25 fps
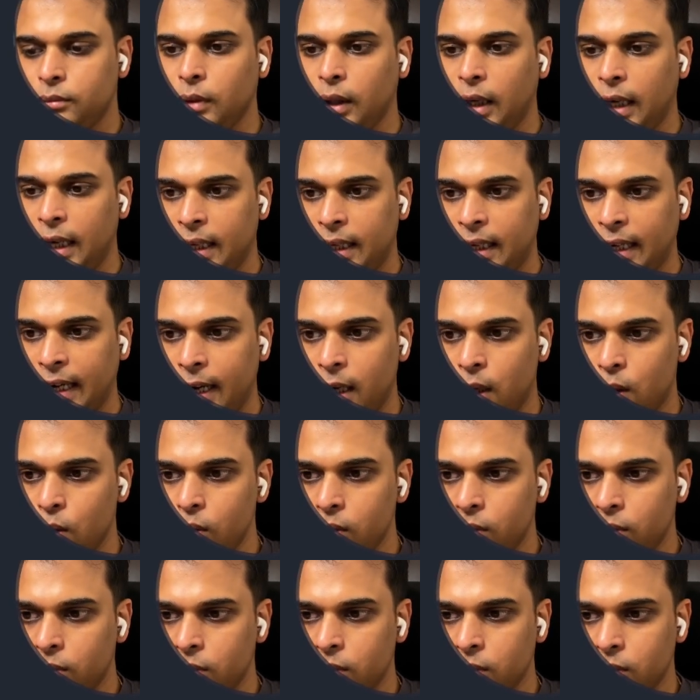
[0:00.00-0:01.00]
and try
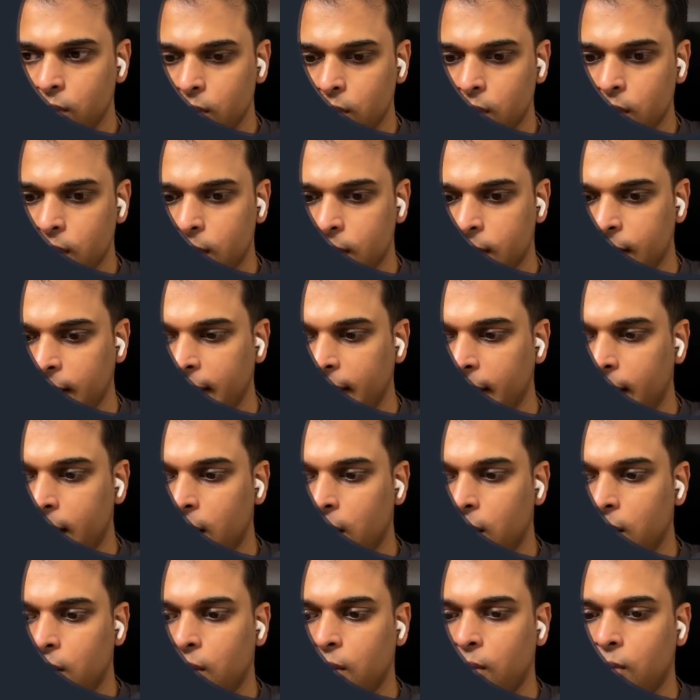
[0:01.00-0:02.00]
to see
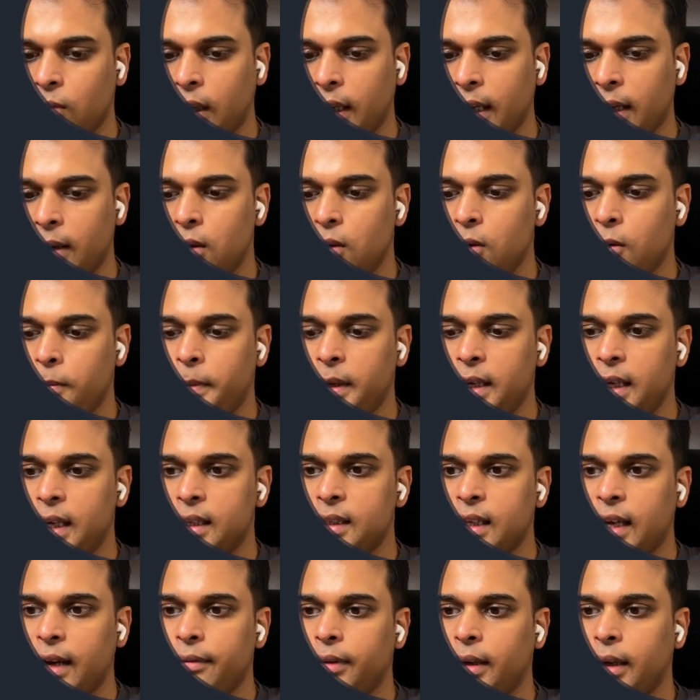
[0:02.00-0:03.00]
it. What I will do,
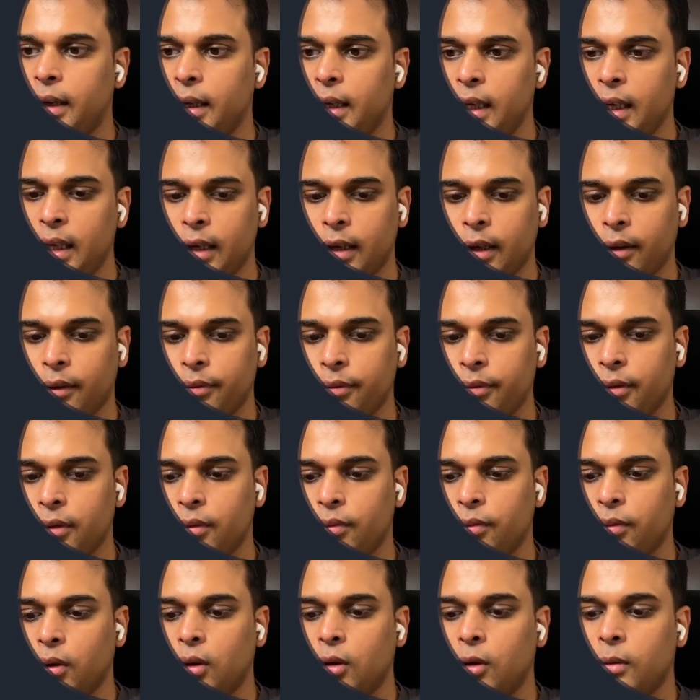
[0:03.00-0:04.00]
ps-ef
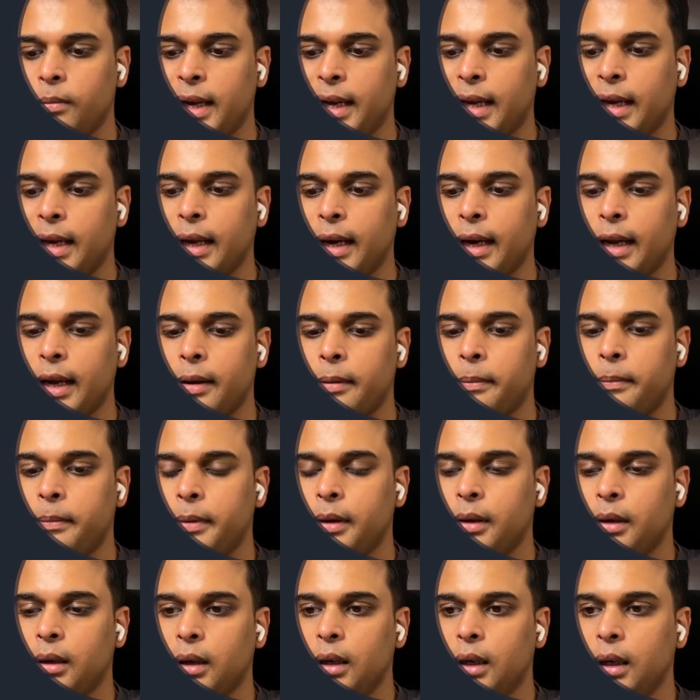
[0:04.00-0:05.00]
followed by grep,
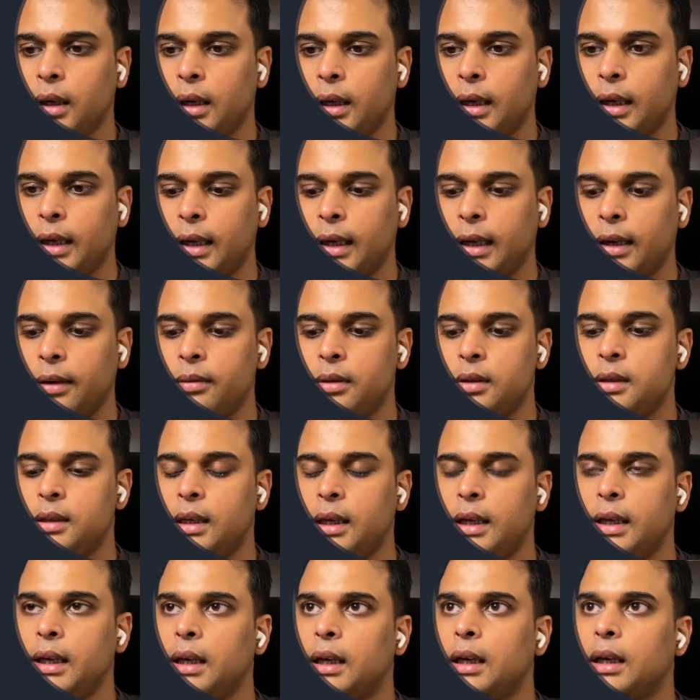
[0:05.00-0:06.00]
and I will
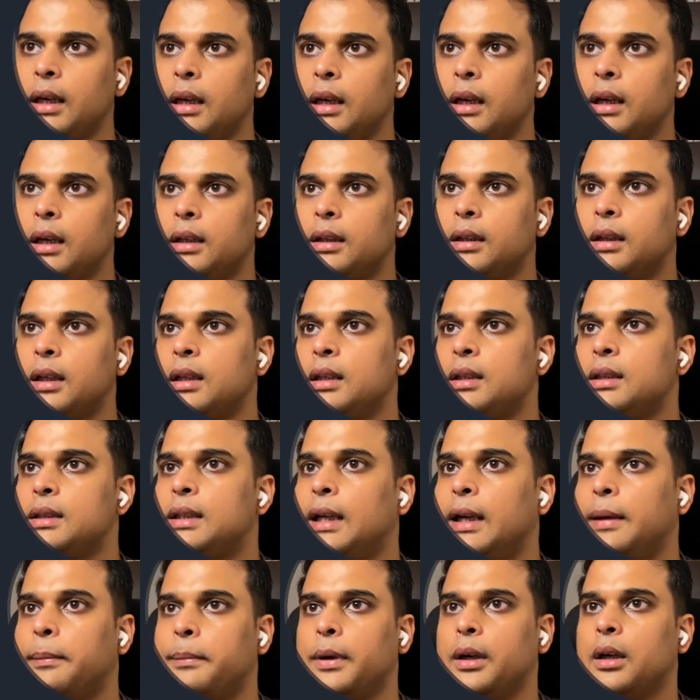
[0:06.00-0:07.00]
see the
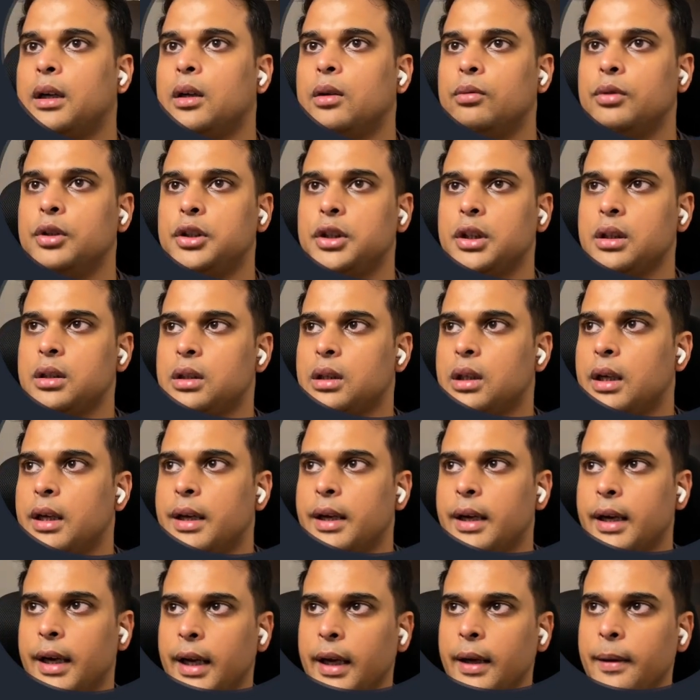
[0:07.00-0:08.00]
sleep, which is
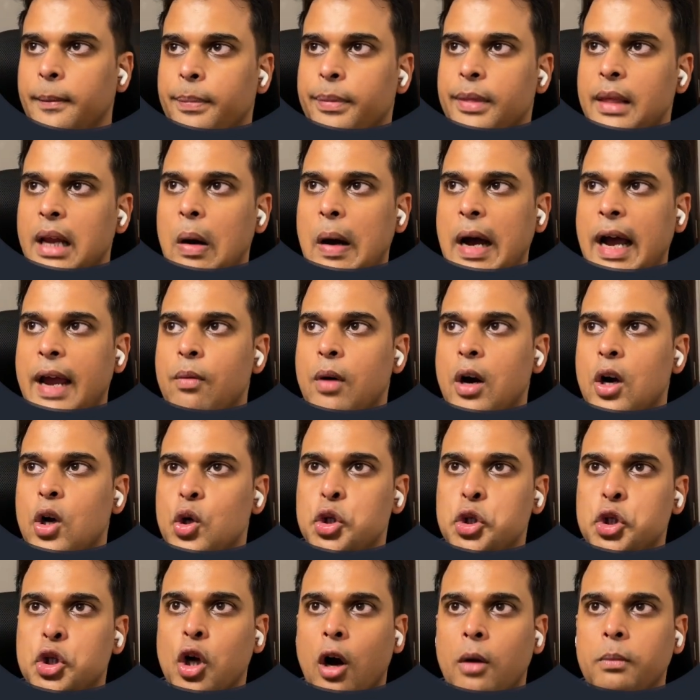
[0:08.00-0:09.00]
running. Now I want
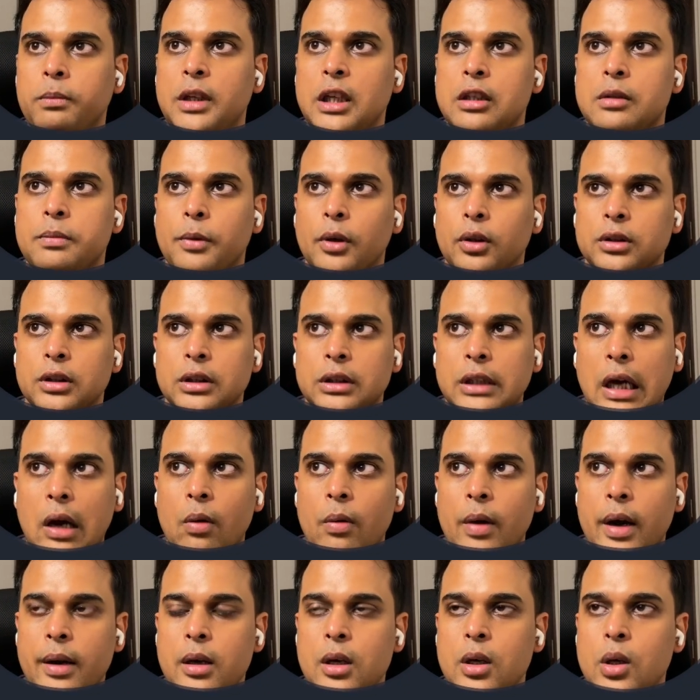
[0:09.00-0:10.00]
to stop this process.
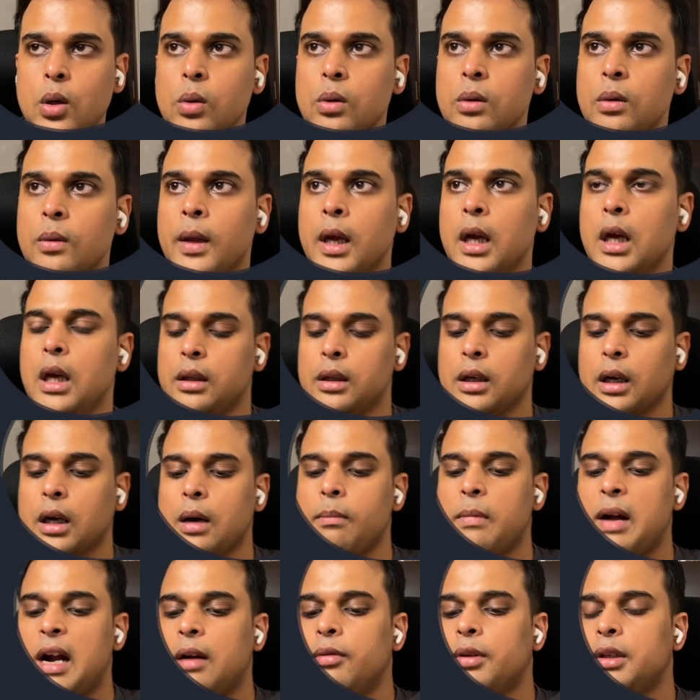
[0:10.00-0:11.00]
How I will do? The
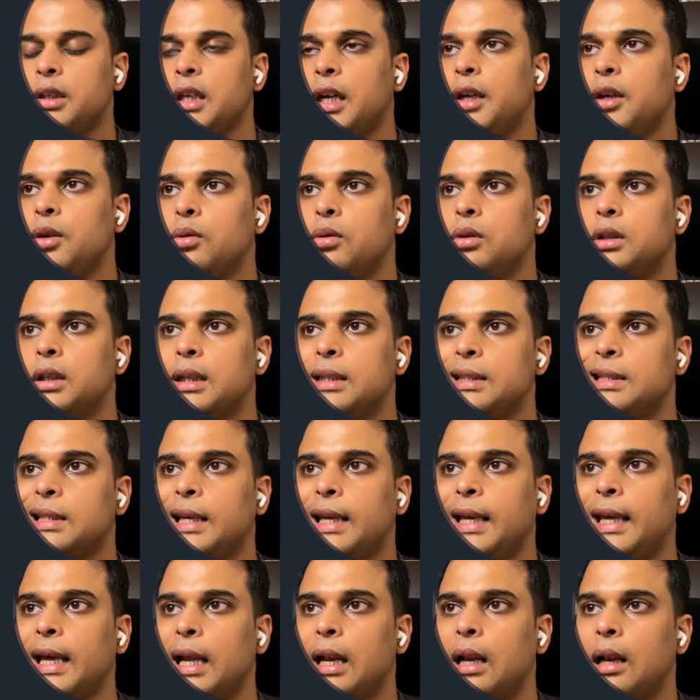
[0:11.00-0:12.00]
command which I use is
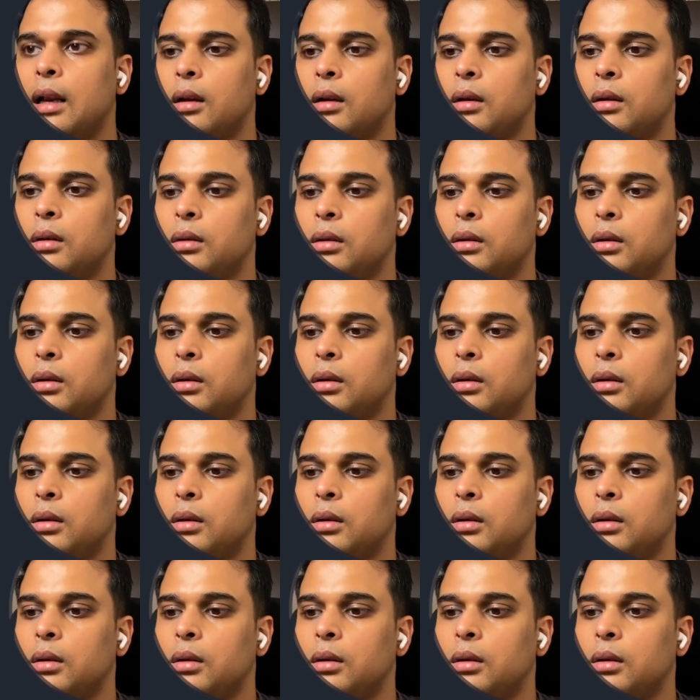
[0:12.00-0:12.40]
kill